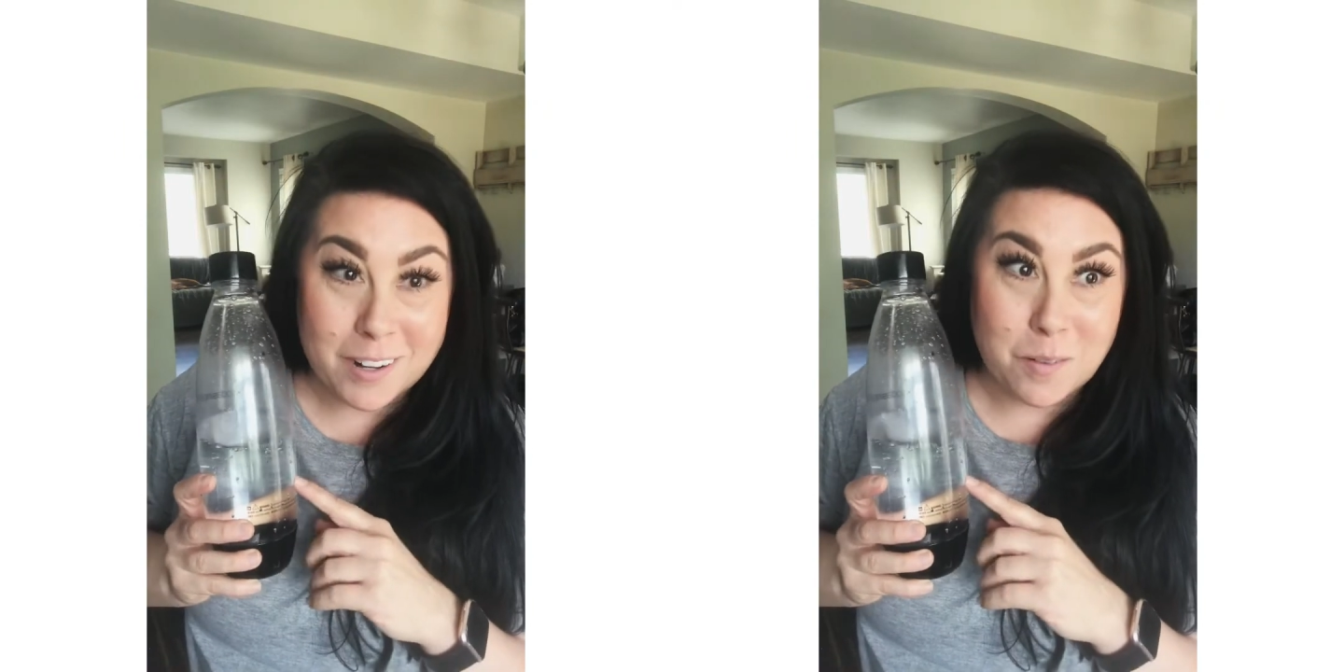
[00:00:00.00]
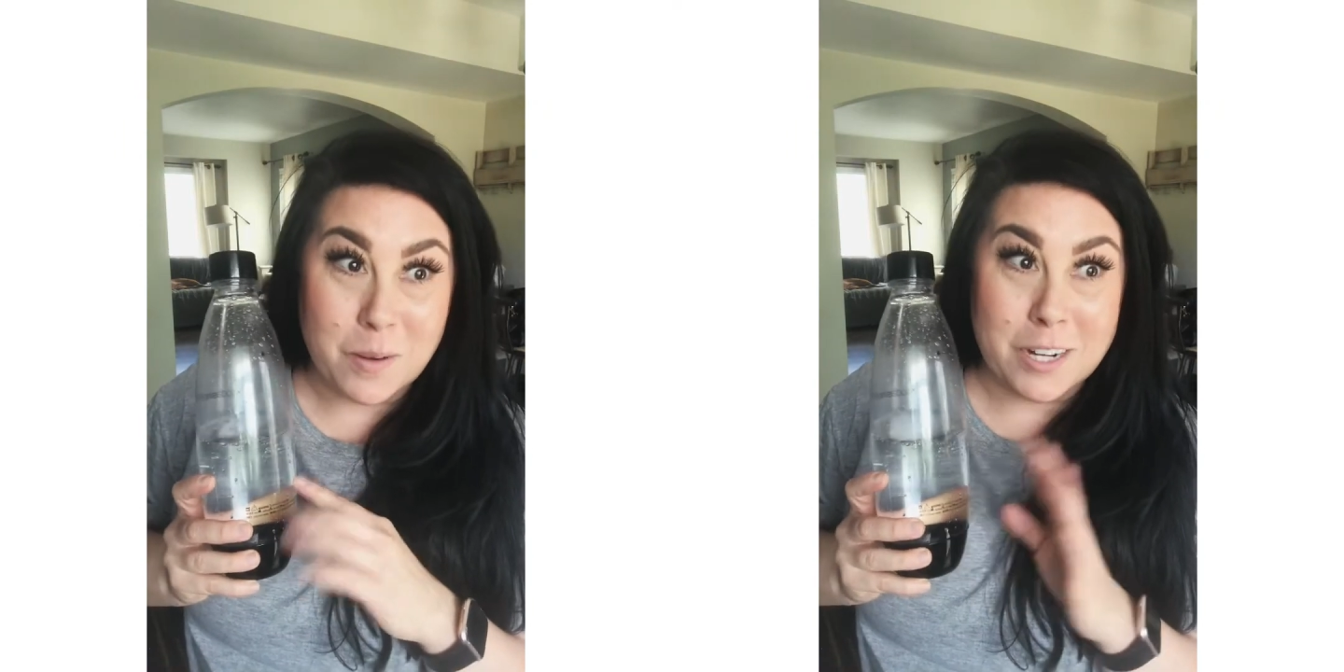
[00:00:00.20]

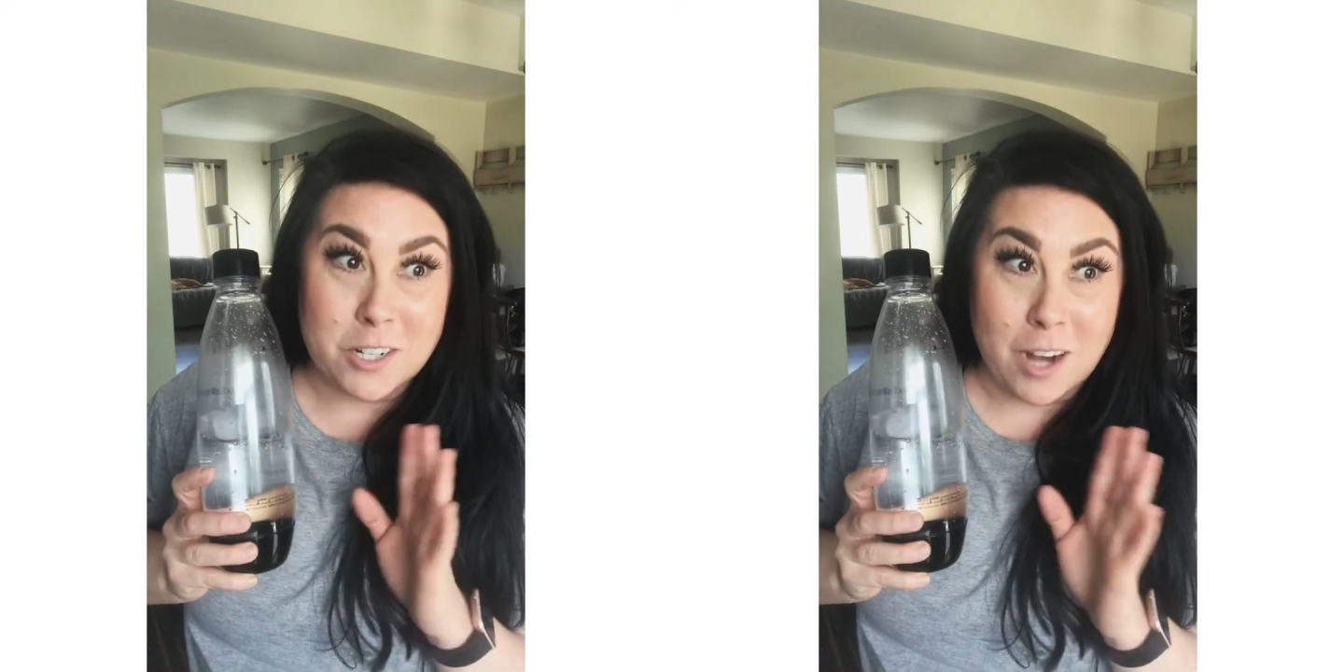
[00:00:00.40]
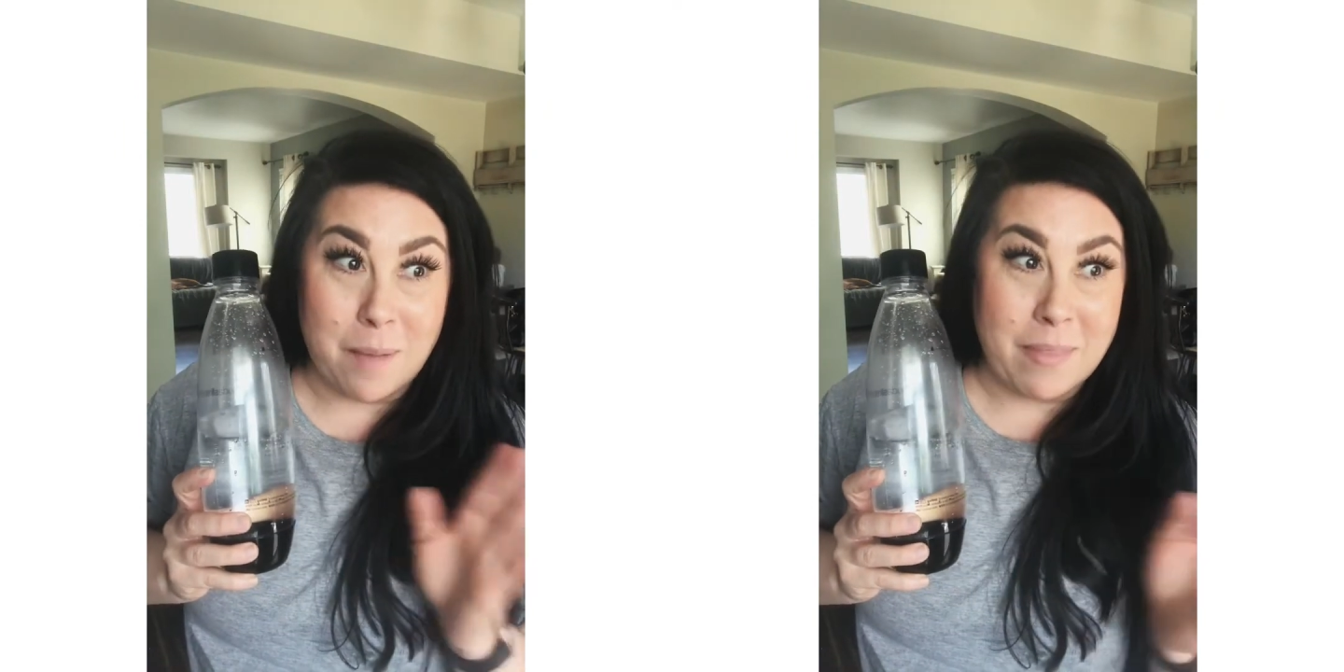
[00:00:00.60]
which
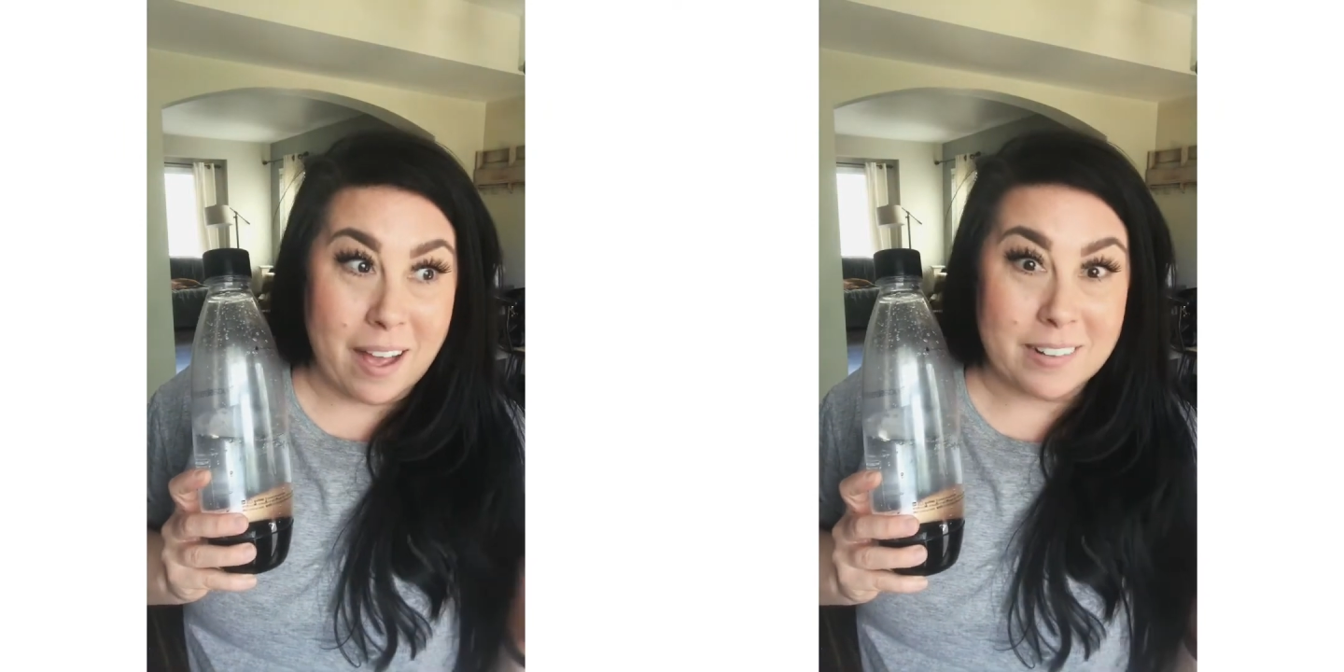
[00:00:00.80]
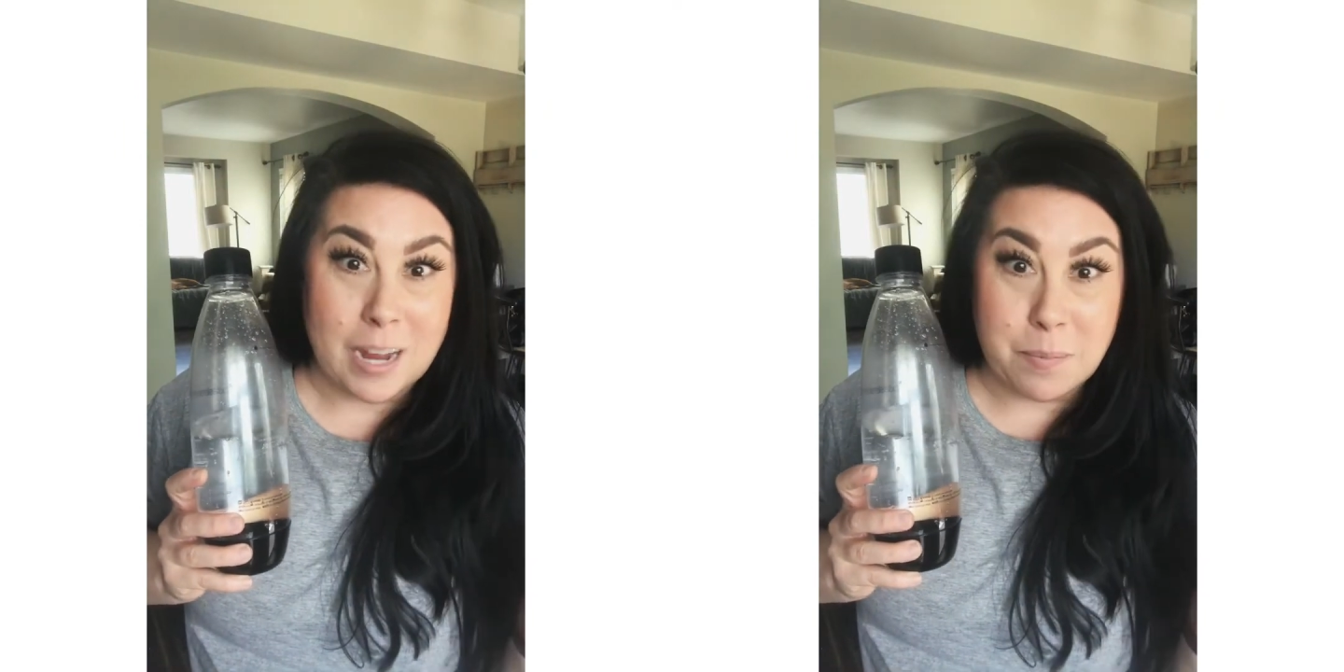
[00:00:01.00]
I'm
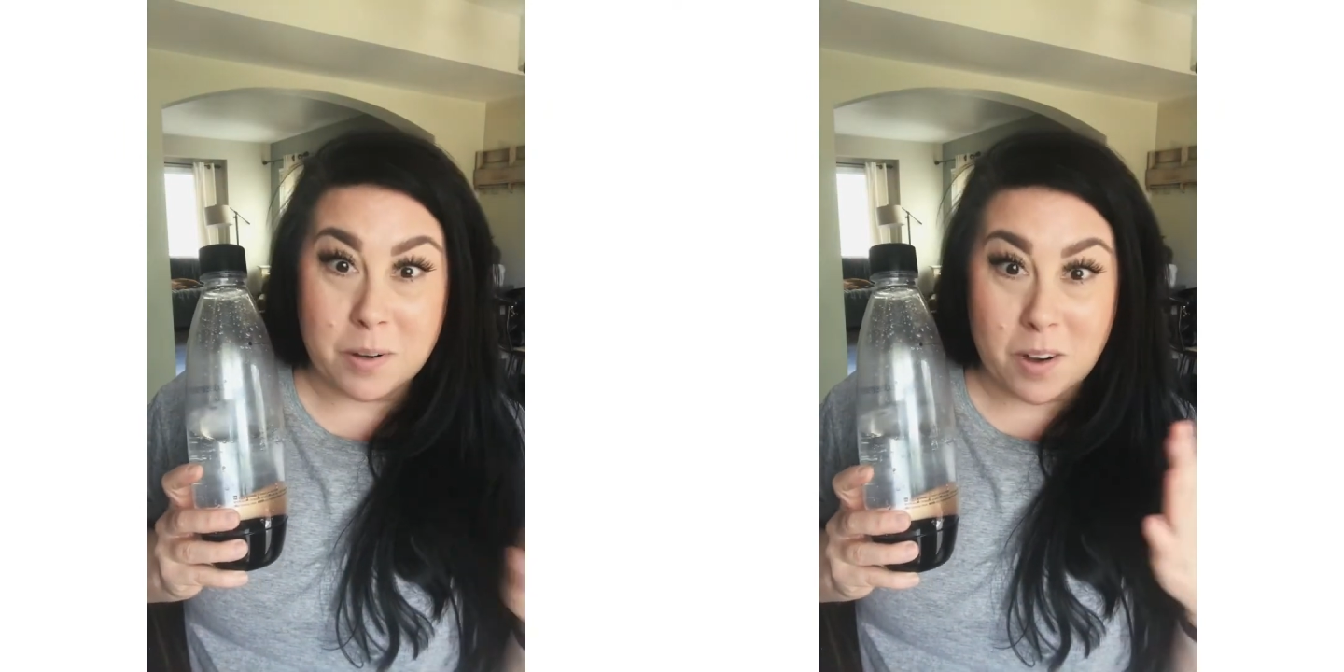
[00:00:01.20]
that type of